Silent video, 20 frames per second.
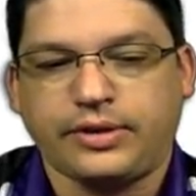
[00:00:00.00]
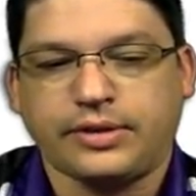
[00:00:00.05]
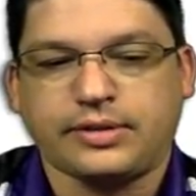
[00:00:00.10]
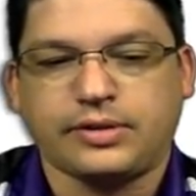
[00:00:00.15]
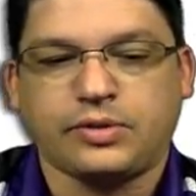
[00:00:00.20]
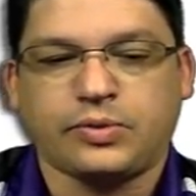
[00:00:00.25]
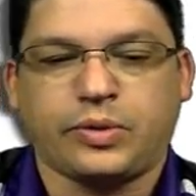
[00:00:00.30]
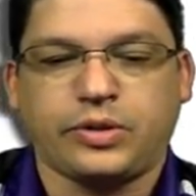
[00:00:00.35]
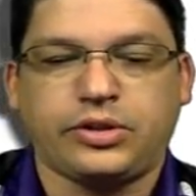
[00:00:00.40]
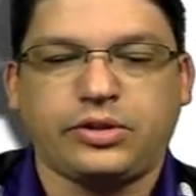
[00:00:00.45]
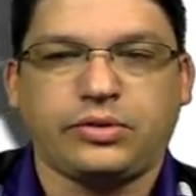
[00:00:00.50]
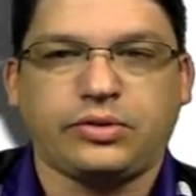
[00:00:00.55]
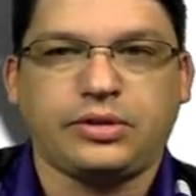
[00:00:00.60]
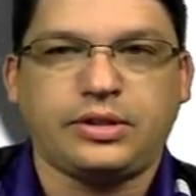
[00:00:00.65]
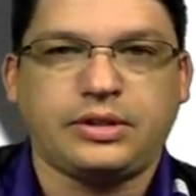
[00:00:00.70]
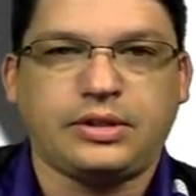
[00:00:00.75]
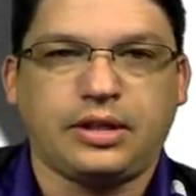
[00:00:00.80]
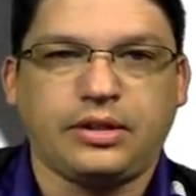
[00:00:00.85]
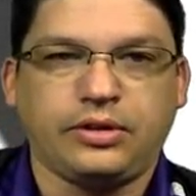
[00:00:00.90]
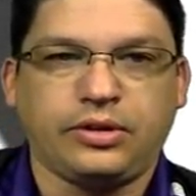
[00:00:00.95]
This is what you'll
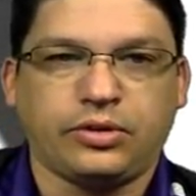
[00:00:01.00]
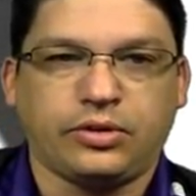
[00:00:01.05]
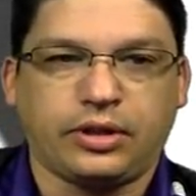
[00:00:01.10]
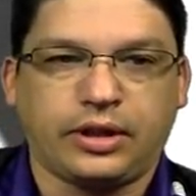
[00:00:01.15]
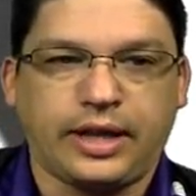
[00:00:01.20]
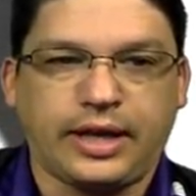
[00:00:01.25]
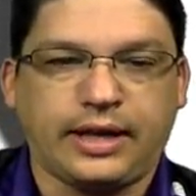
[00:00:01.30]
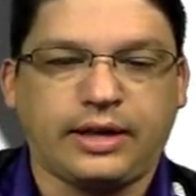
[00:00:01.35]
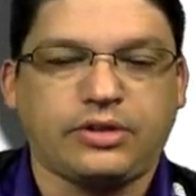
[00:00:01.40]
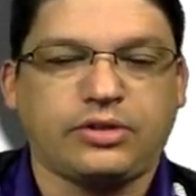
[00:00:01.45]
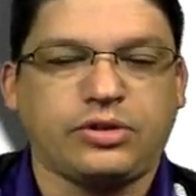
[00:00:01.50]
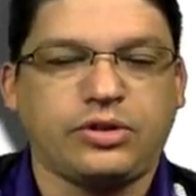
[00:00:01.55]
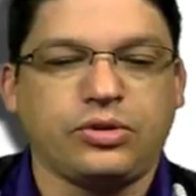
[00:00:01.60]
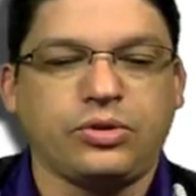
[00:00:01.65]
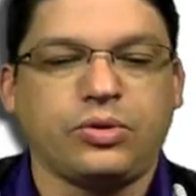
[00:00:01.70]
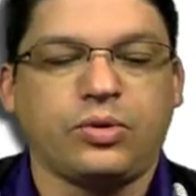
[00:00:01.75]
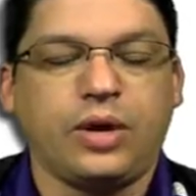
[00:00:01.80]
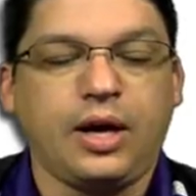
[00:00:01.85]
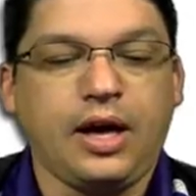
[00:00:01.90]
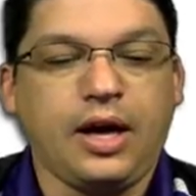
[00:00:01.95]
you'll link
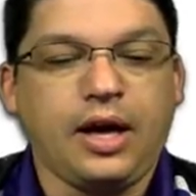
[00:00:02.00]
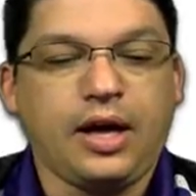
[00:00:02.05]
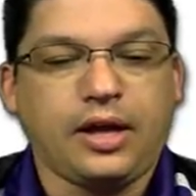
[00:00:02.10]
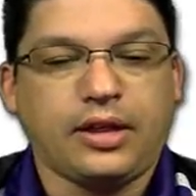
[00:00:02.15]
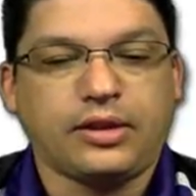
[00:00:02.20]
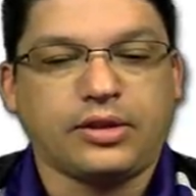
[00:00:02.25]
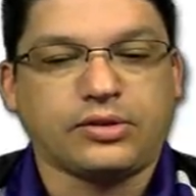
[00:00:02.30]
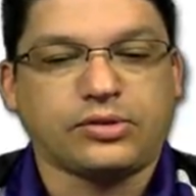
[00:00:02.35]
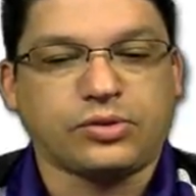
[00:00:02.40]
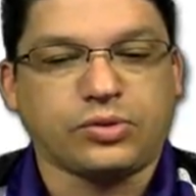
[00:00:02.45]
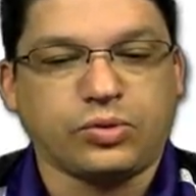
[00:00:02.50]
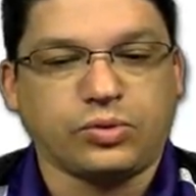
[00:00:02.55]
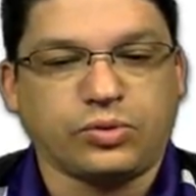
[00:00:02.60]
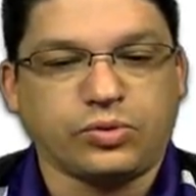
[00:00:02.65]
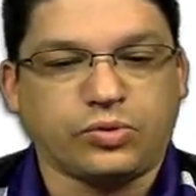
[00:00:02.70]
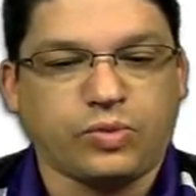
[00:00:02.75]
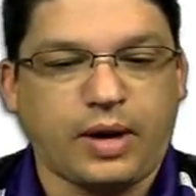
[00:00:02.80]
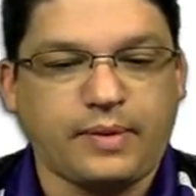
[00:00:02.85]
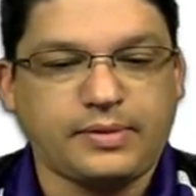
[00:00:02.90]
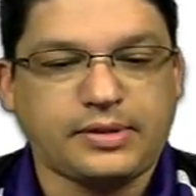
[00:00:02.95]
to the
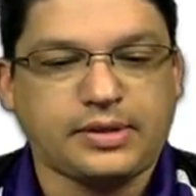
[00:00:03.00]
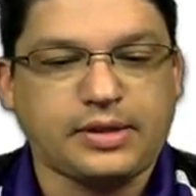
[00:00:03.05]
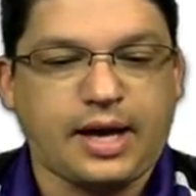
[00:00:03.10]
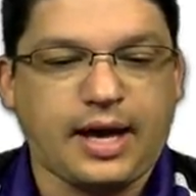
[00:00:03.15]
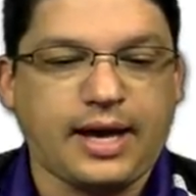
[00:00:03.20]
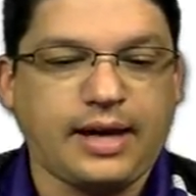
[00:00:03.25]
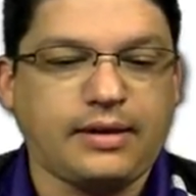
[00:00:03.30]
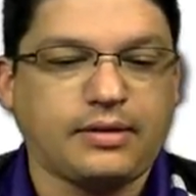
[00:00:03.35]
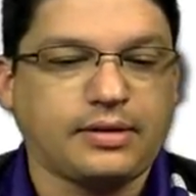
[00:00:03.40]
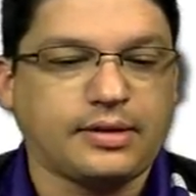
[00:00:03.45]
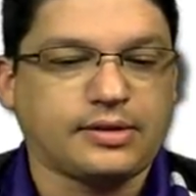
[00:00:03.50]
school's website.